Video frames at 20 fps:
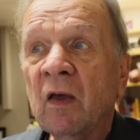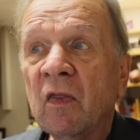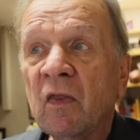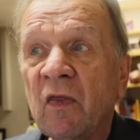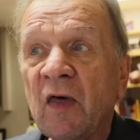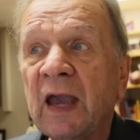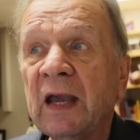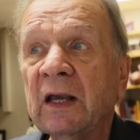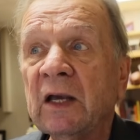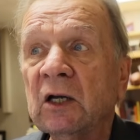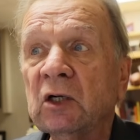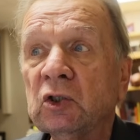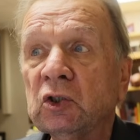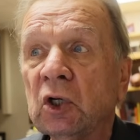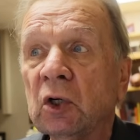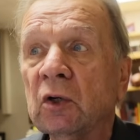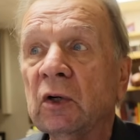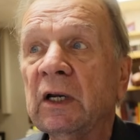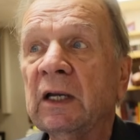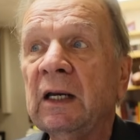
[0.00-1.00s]
they can
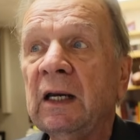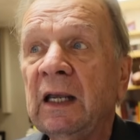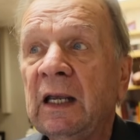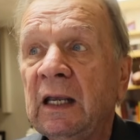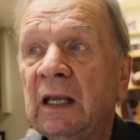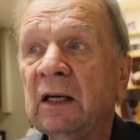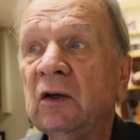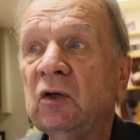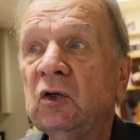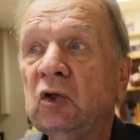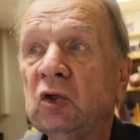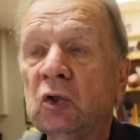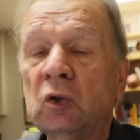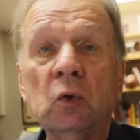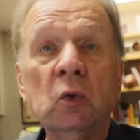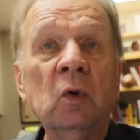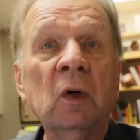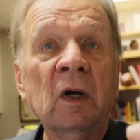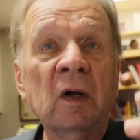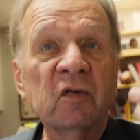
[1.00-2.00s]
turn it
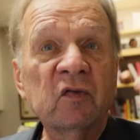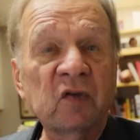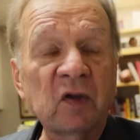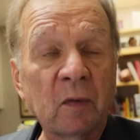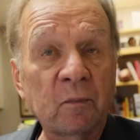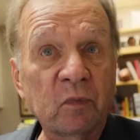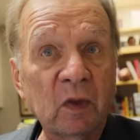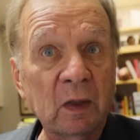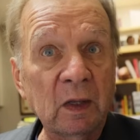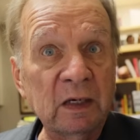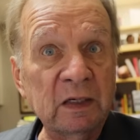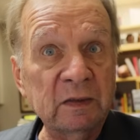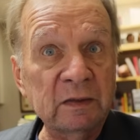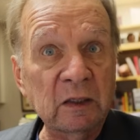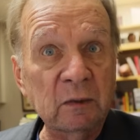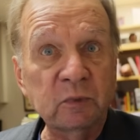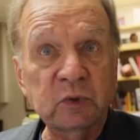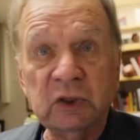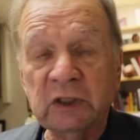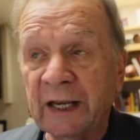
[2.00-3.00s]
into something
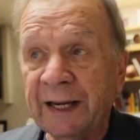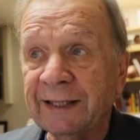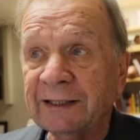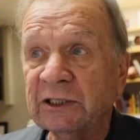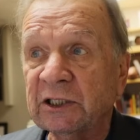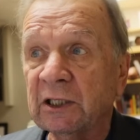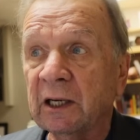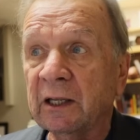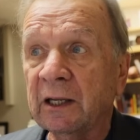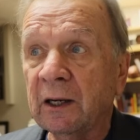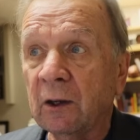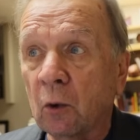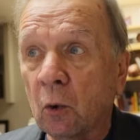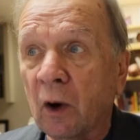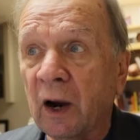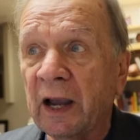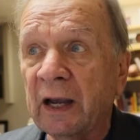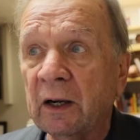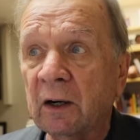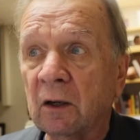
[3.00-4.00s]
substantially
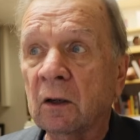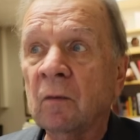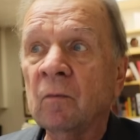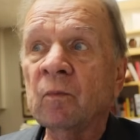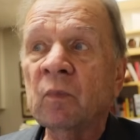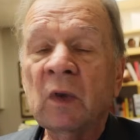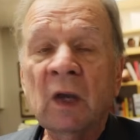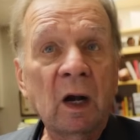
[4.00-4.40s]
greater,